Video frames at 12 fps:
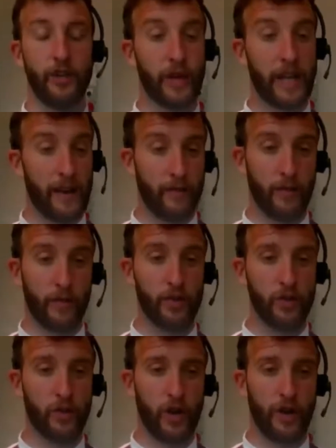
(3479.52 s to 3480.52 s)
you can for
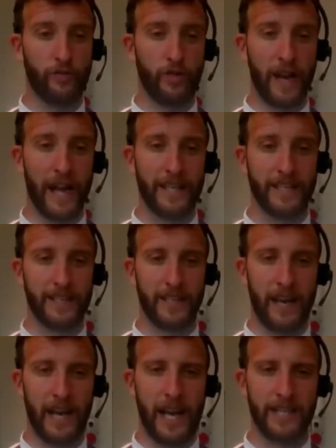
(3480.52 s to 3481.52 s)
sure write
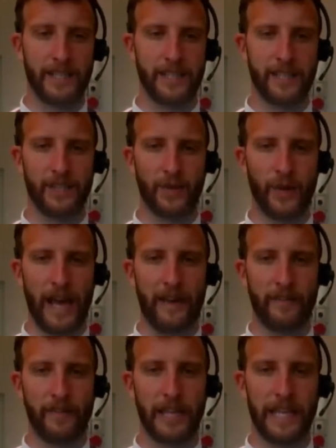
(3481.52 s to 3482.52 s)
us to
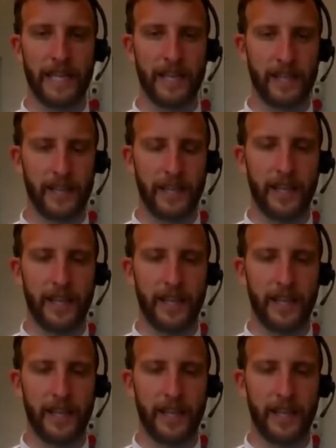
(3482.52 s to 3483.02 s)
have the link